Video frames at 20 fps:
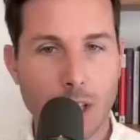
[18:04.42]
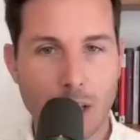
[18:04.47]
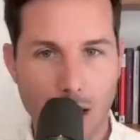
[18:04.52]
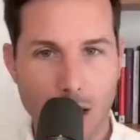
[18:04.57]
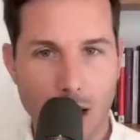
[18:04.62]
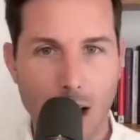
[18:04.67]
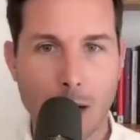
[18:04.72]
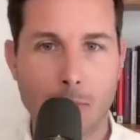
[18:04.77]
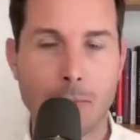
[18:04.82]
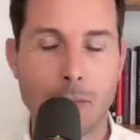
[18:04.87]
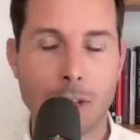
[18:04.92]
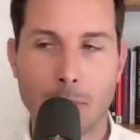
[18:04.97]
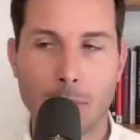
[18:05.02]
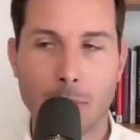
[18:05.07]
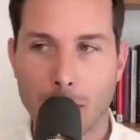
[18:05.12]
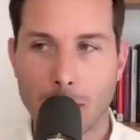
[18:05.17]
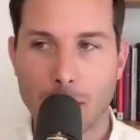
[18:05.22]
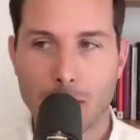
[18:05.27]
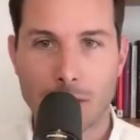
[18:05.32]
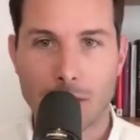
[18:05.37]
economy
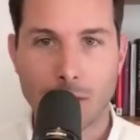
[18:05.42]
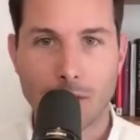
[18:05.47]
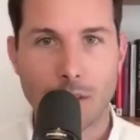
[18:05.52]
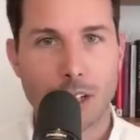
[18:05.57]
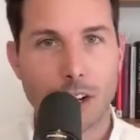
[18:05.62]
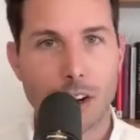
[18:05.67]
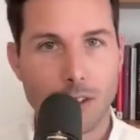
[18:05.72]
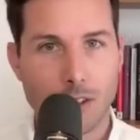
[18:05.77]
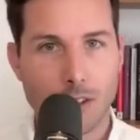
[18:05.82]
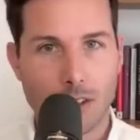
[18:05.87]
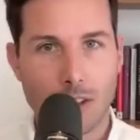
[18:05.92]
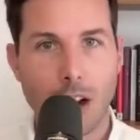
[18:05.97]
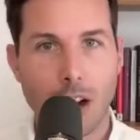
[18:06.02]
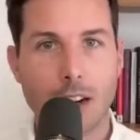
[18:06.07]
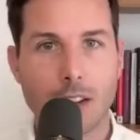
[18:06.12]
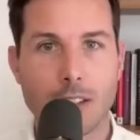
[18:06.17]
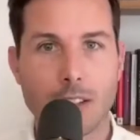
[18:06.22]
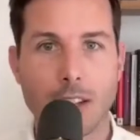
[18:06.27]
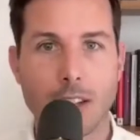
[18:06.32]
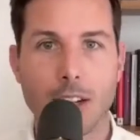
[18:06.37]
might be suffering, are
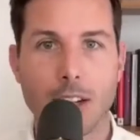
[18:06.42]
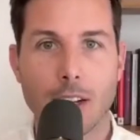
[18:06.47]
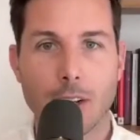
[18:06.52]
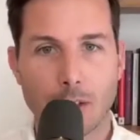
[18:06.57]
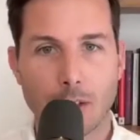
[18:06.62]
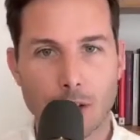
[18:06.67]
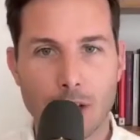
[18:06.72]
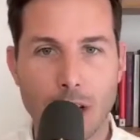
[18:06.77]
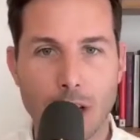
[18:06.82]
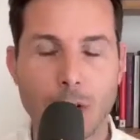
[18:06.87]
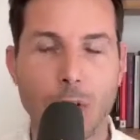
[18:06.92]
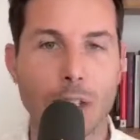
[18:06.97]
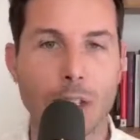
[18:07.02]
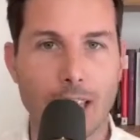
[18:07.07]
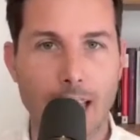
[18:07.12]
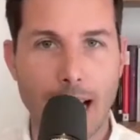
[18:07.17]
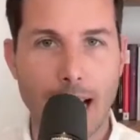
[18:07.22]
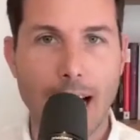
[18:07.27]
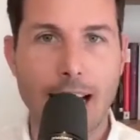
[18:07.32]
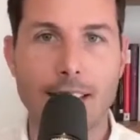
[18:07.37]
stocks generally
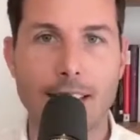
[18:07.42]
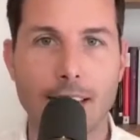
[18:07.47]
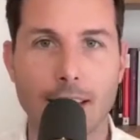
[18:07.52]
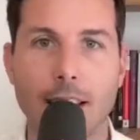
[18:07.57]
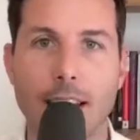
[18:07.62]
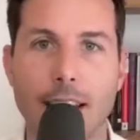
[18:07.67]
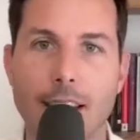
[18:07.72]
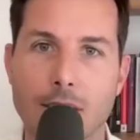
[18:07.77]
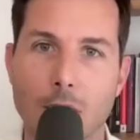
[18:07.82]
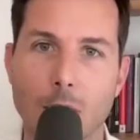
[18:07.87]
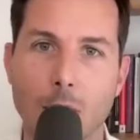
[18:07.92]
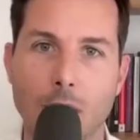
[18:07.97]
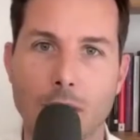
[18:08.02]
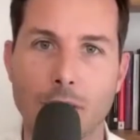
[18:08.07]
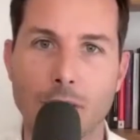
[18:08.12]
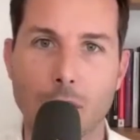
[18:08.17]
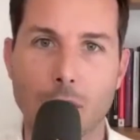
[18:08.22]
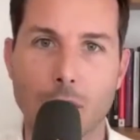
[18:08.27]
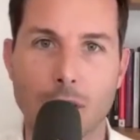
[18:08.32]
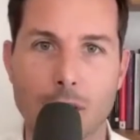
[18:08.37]
the asset class you want to
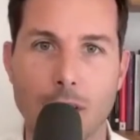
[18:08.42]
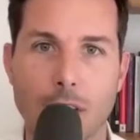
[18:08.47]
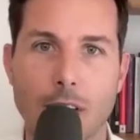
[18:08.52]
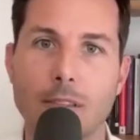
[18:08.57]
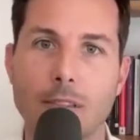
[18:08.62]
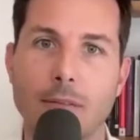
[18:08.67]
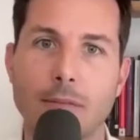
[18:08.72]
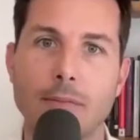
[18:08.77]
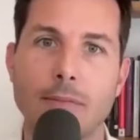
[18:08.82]
focus on?